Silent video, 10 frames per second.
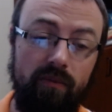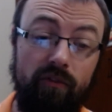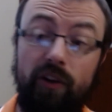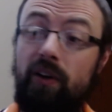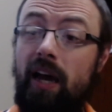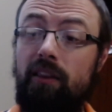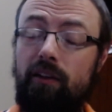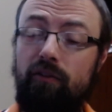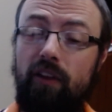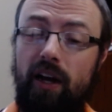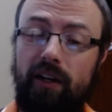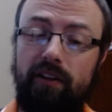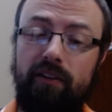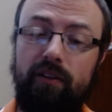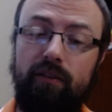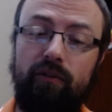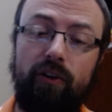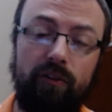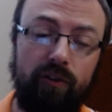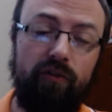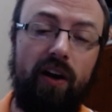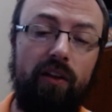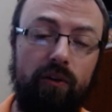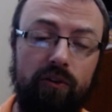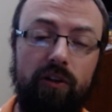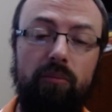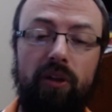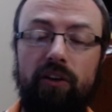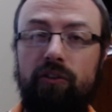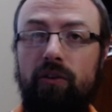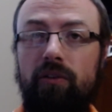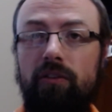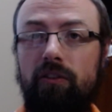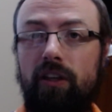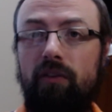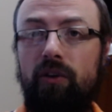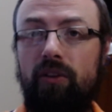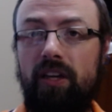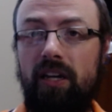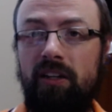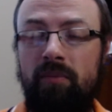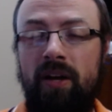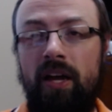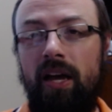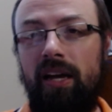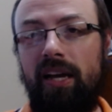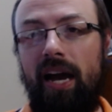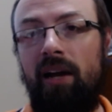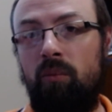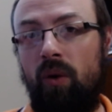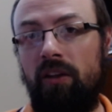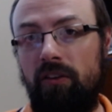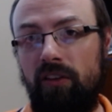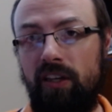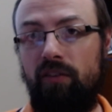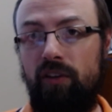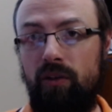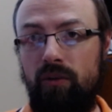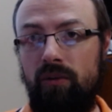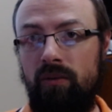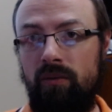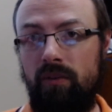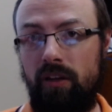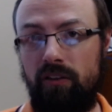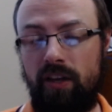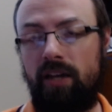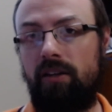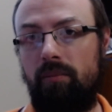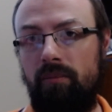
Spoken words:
Fear not, little flock, for it is your Father's good pleasure to give you the kingdom. God wants to give you his kingdom.